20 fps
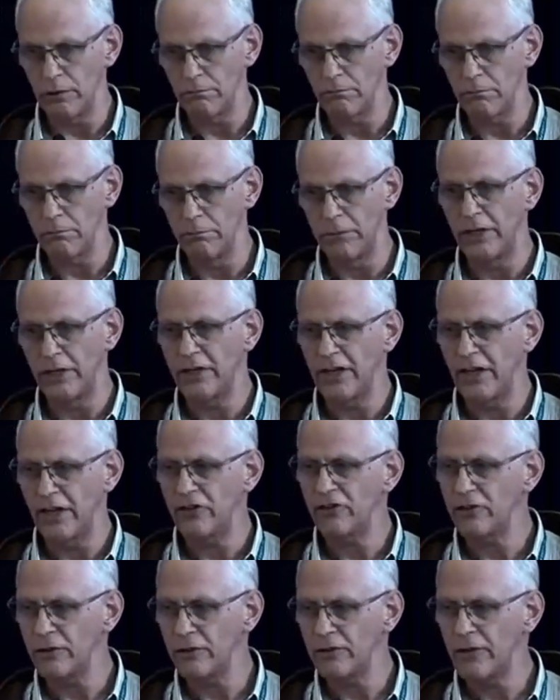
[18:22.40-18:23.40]

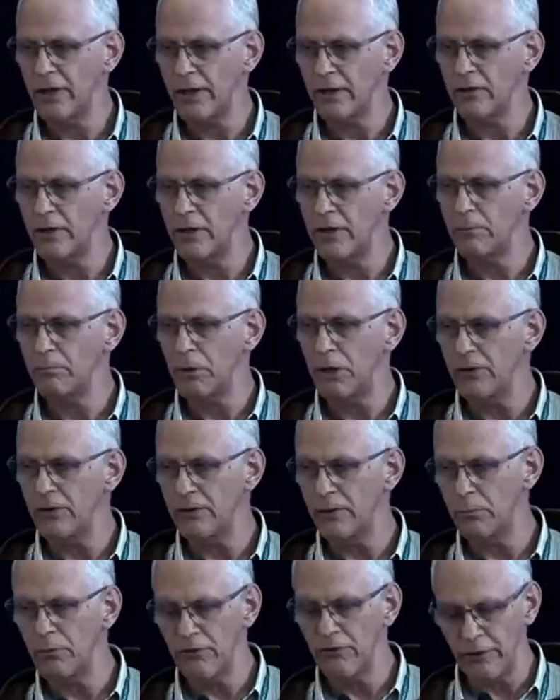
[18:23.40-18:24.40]
mitigation technique because
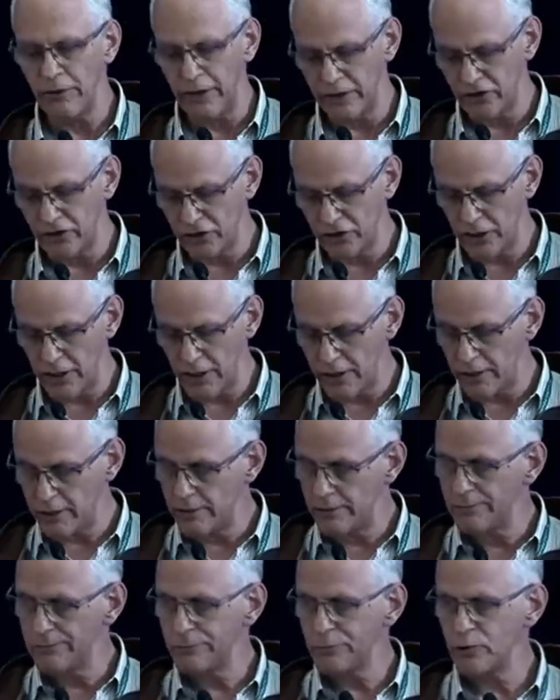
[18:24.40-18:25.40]
it provides
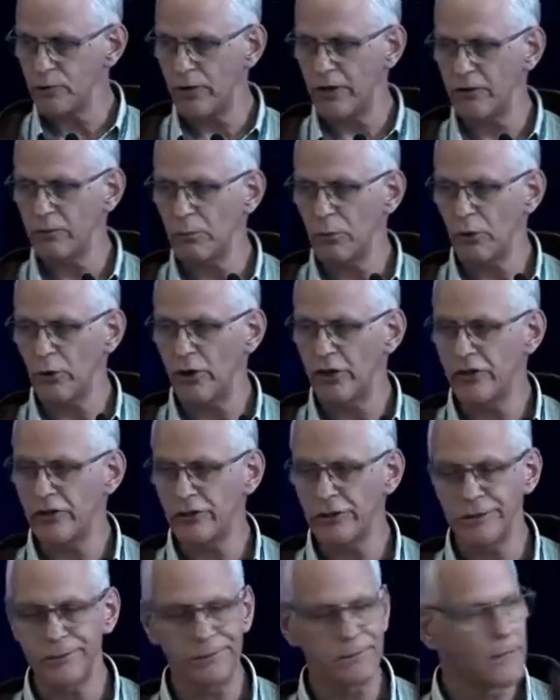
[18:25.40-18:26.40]
shade,
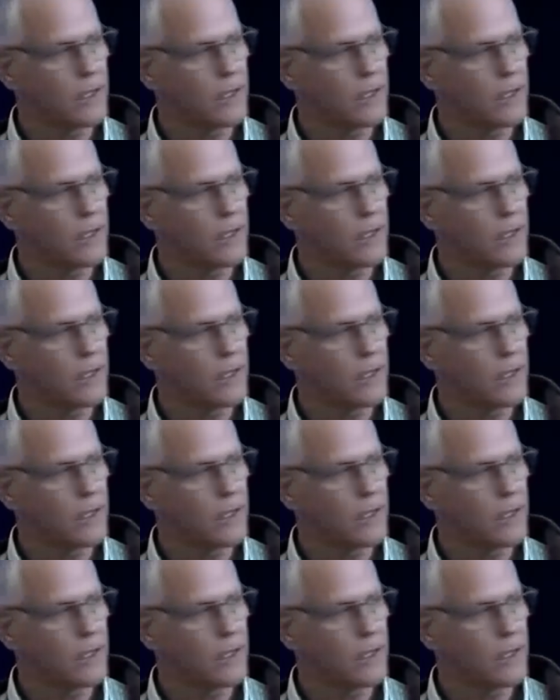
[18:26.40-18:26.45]
transpiration,